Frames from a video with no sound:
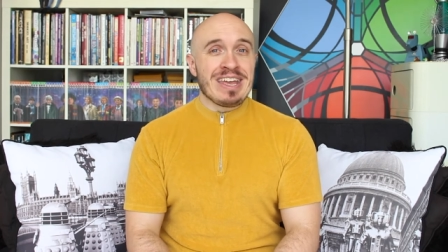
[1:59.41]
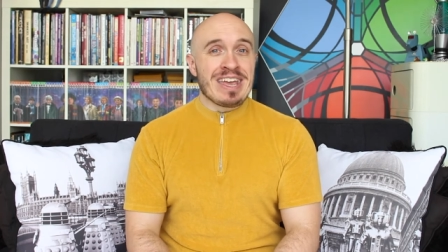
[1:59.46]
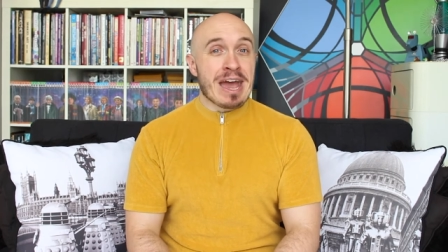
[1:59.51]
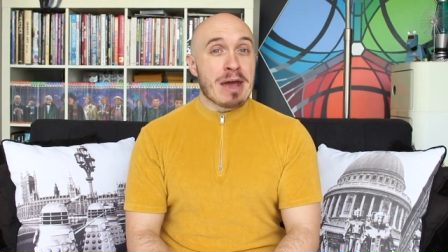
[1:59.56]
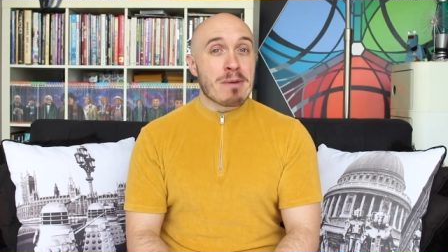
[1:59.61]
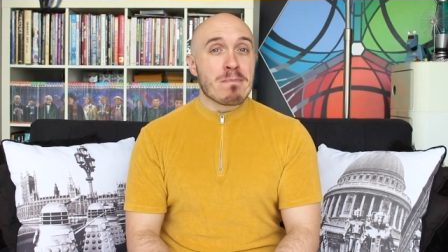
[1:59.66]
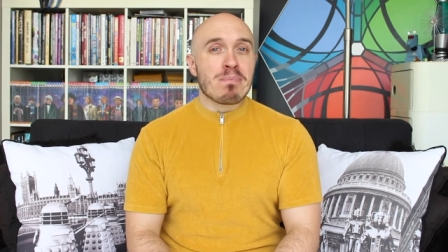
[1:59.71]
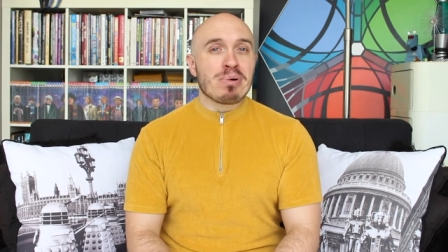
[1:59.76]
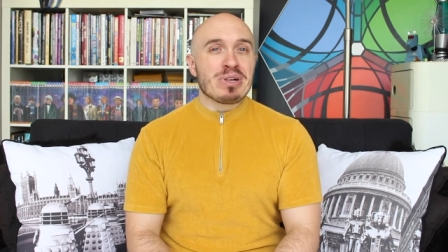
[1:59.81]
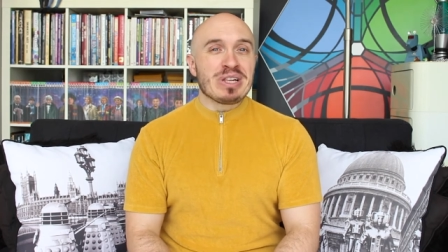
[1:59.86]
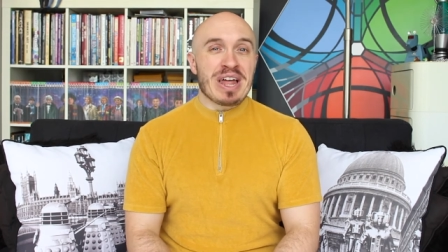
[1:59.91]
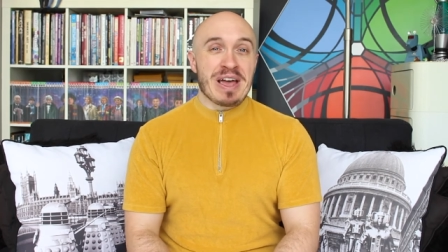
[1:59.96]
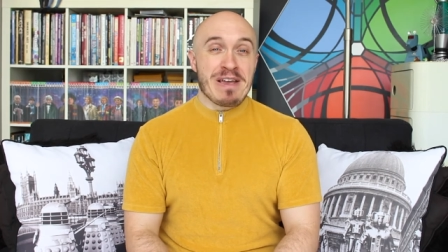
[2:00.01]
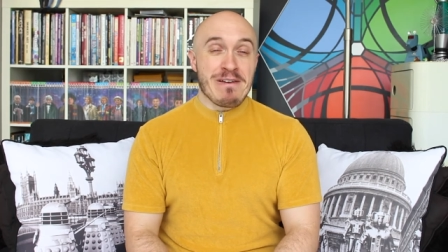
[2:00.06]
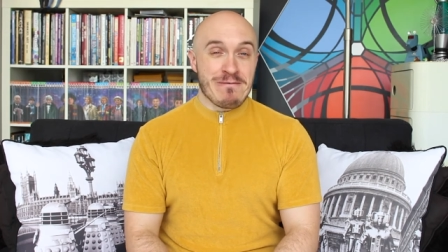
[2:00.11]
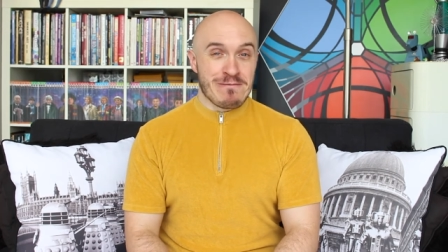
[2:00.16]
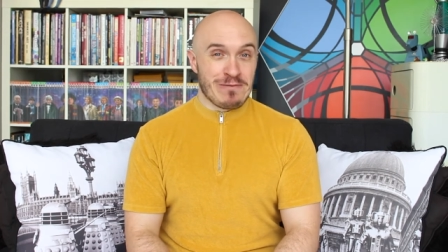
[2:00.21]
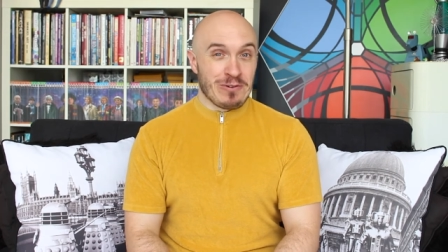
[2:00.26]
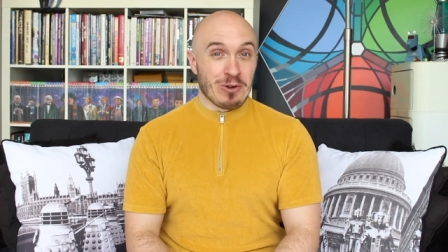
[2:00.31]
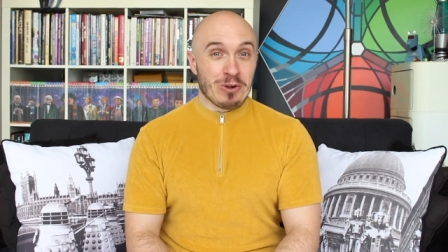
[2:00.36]
get
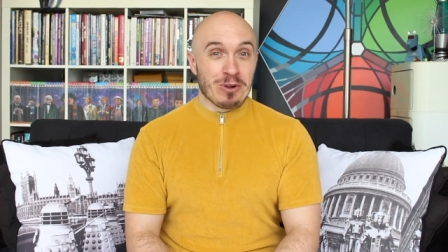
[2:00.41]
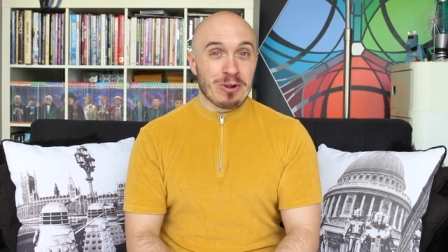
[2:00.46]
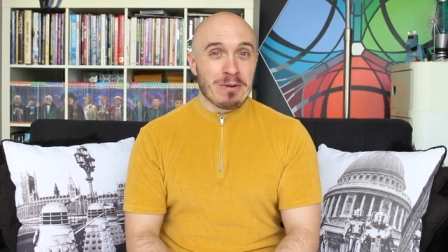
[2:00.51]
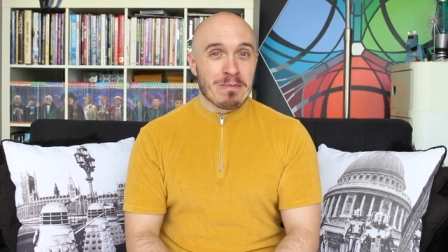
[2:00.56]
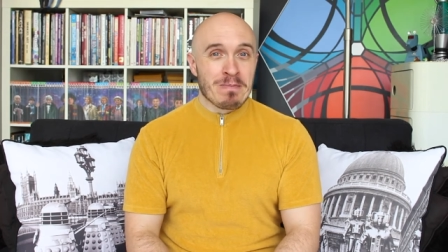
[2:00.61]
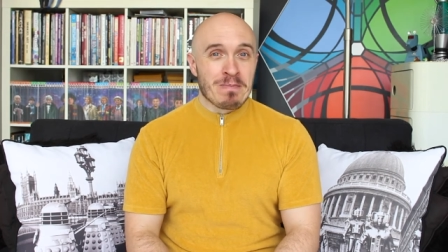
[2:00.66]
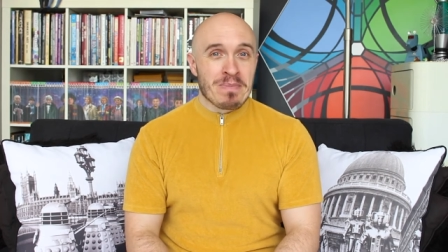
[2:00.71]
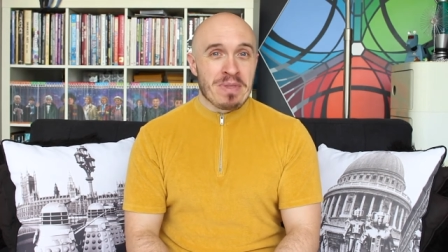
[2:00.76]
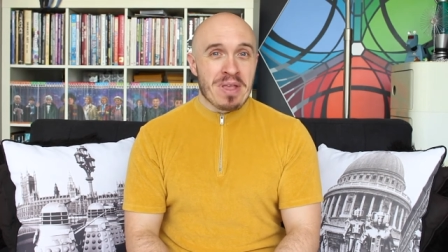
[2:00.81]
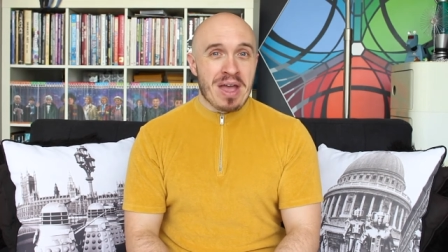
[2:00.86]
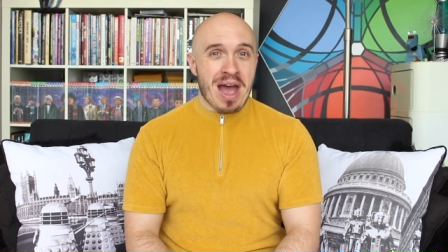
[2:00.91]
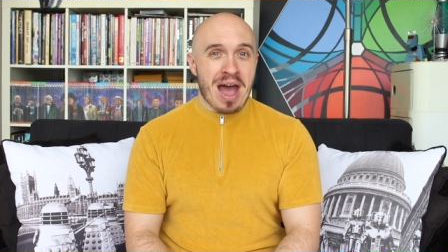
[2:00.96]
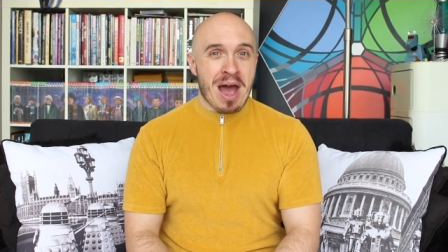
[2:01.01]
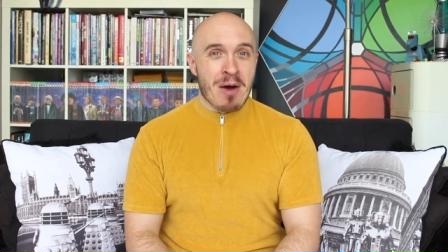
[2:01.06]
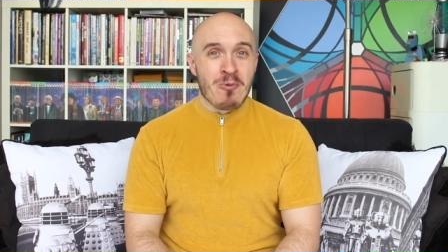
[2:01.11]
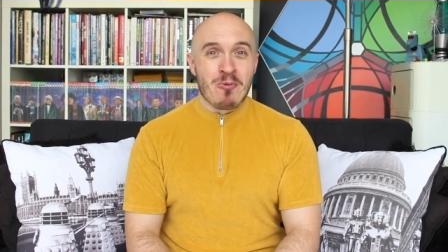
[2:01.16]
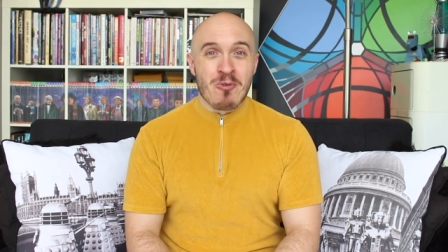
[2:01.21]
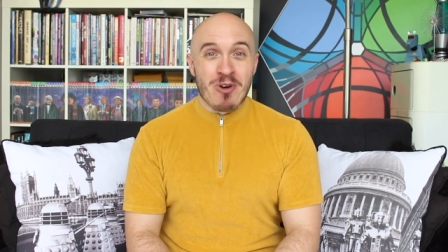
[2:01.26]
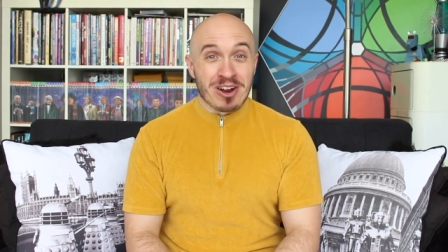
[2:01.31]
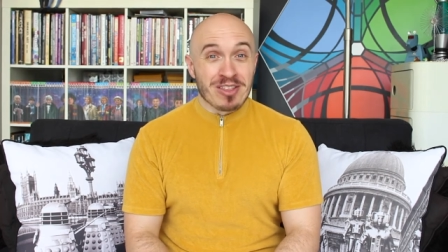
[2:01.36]
playful,
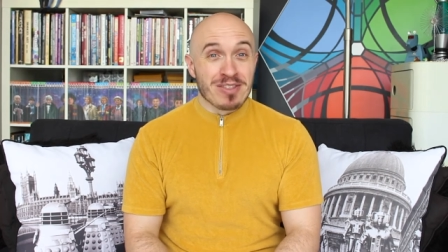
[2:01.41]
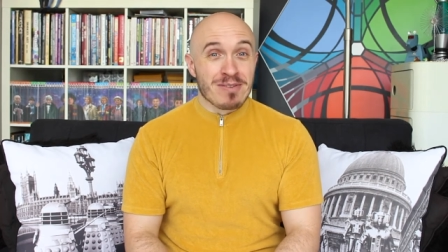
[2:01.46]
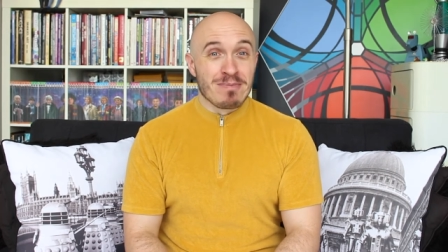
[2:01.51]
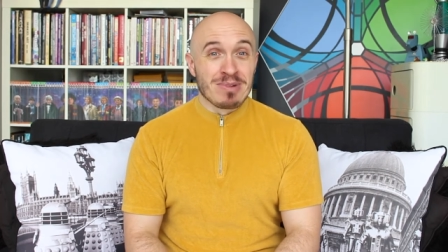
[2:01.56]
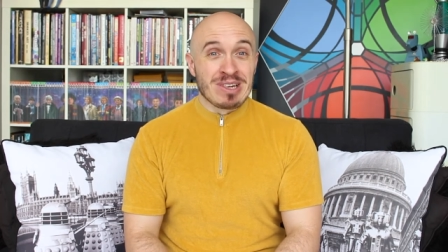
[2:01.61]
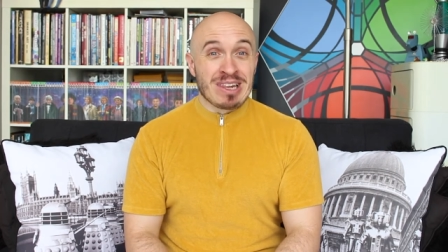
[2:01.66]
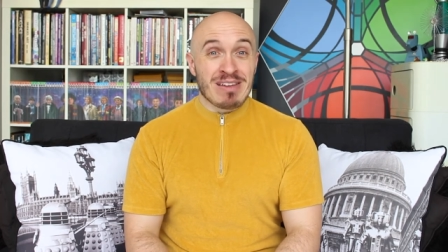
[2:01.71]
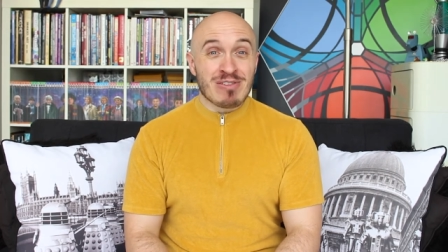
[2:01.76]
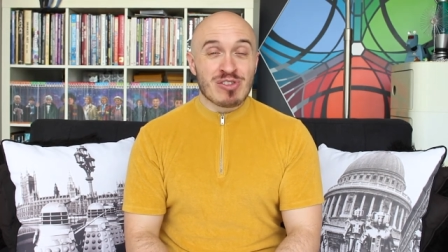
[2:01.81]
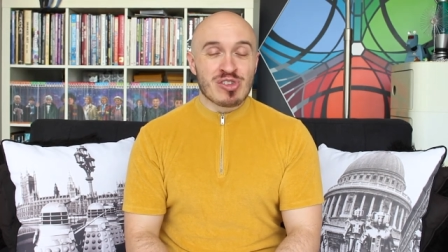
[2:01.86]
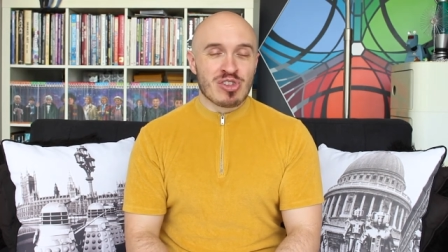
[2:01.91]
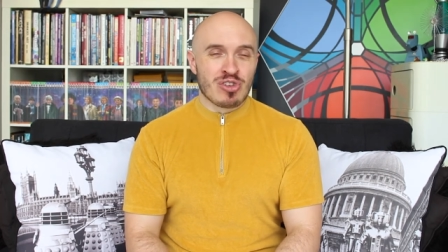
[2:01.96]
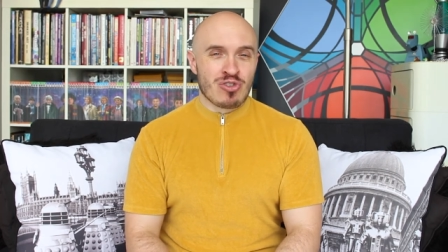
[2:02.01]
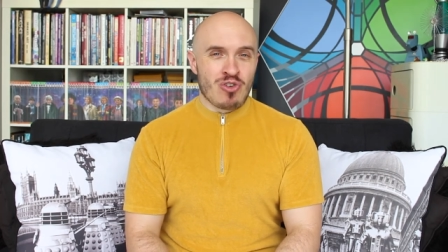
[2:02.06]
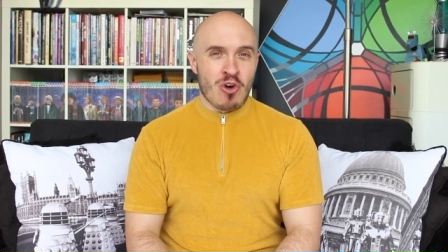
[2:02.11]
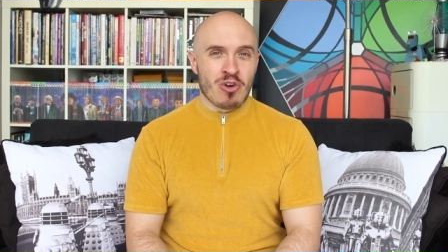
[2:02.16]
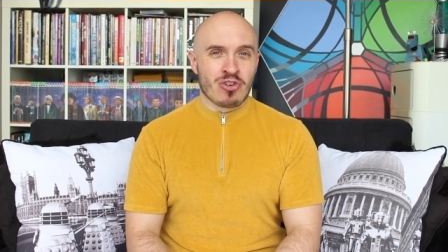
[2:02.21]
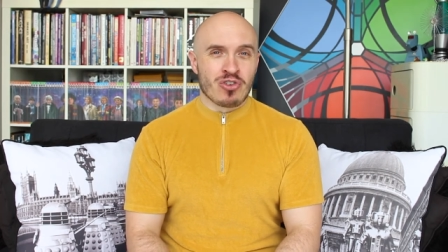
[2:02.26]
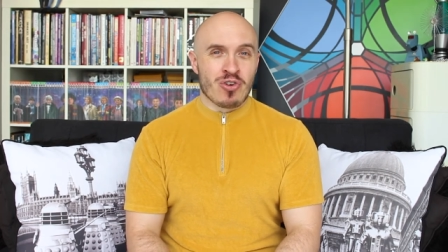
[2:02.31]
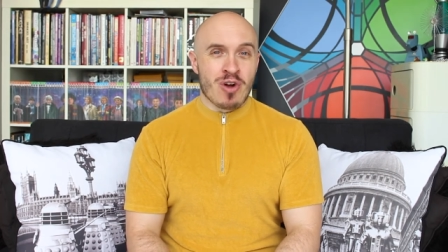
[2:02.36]
and one of them lifts the
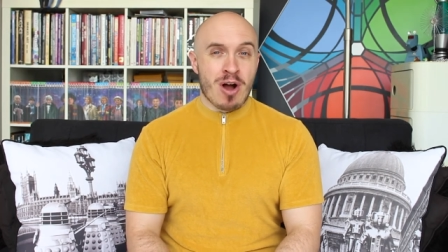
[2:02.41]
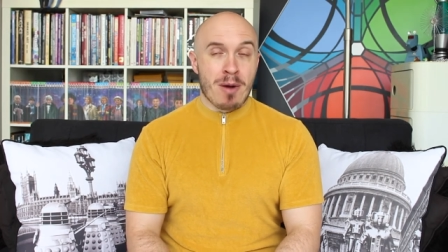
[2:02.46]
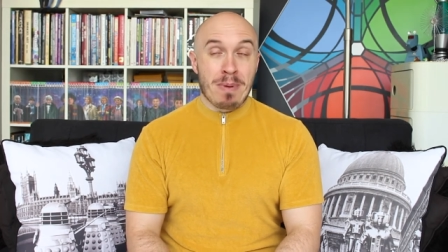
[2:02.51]
Doctor